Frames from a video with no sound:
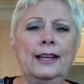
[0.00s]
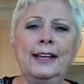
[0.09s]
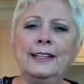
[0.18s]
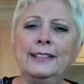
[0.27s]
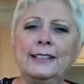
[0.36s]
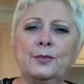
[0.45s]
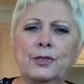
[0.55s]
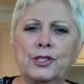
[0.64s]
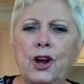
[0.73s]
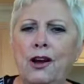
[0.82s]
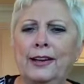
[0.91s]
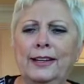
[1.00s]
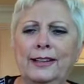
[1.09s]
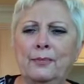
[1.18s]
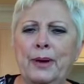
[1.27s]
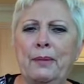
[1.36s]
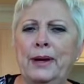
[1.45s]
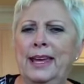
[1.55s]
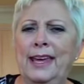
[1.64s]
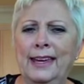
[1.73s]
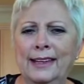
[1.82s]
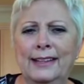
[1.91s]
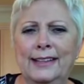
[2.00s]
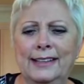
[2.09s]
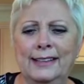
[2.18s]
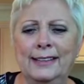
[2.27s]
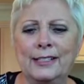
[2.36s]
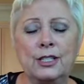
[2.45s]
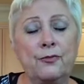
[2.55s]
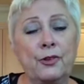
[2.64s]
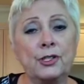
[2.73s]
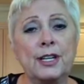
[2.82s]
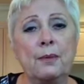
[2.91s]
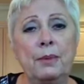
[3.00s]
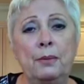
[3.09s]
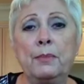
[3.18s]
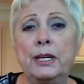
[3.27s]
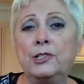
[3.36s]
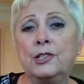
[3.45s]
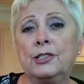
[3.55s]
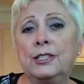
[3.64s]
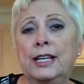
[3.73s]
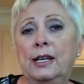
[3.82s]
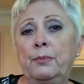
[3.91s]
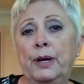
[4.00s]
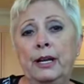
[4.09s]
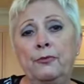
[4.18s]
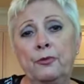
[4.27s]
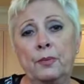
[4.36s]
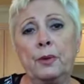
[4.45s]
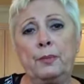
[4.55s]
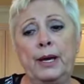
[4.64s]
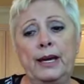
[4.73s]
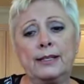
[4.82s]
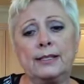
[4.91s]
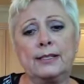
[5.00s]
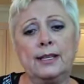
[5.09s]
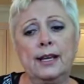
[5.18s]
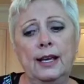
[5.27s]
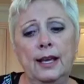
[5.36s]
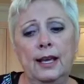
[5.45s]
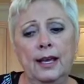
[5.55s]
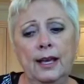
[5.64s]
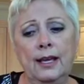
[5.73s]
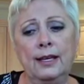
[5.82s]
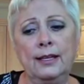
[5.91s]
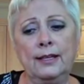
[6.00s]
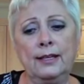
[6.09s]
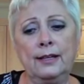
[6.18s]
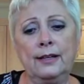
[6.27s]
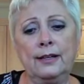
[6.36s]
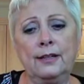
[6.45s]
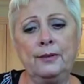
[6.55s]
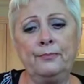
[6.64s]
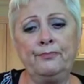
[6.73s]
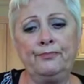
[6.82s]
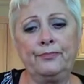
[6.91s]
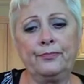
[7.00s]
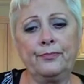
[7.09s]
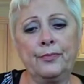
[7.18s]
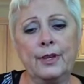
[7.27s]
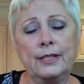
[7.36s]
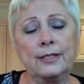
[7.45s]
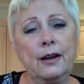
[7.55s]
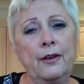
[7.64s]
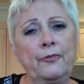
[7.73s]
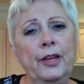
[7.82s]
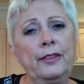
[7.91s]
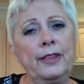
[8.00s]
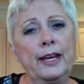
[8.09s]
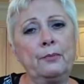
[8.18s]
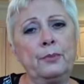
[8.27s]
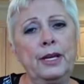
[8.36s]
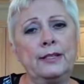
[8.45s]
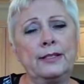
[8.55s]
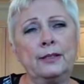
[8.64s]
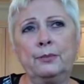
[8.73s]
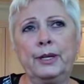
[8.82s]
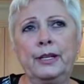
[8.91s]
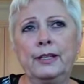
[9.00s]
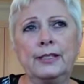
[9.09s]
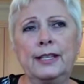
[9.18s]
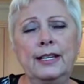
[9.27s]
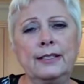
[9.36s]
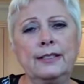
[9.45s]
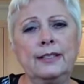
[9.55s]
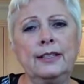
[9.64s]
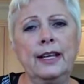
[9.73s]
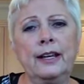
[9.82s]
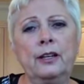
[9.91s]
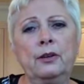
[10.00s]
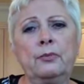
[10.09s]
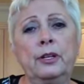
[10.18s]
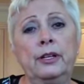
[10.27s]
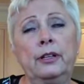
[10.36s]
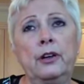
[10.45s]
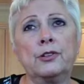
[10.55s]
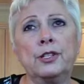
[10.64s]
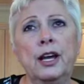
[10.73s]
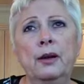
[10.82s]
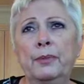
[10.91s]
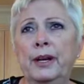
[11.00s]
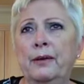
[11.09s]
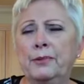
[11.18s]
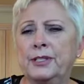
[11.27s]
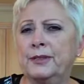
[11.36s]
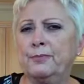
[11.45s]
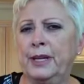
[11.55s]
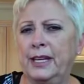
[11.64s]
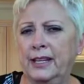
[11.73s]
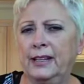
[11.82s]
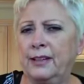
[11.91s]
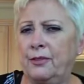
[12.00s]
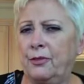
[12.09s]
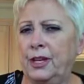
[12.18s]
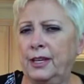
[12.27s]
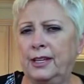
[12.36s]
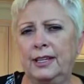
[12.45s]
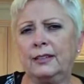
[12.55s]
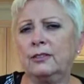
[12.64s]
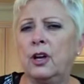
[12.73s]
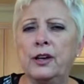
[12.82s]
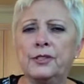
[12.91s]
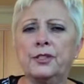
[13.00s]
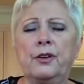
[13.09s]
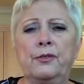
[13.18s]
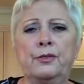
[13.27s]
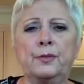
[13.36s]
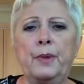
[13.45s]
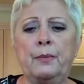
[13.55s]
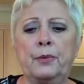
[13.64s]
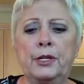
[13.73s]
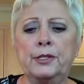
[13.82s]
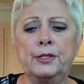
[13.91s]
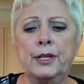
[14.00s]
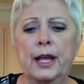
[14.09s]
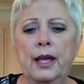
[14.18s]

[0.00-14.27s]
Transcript: he just was talking about my aunt, and that's the first time he mentioned anybody from the past. And um, so I found that amazing because he hasn't done that in a really long time, and I was beginning to think he had lost all those memories,